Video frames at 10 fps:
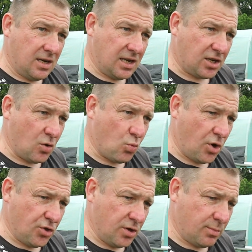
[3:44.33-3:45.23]
I don't
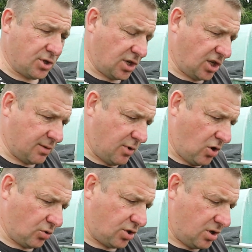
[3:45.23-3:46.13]
want them to start to
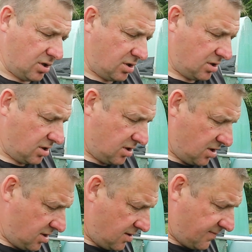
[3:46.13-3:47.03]
bolt.
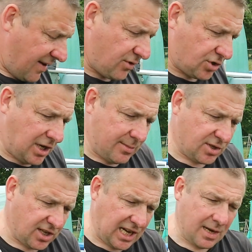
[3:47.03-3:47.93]
I haven't got time
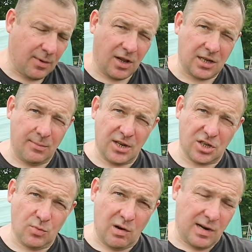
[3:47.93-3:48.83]
today, but I'll come back
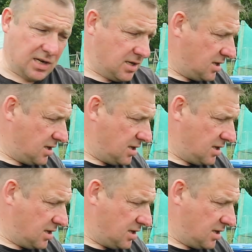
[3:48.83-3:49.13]
tomorrow.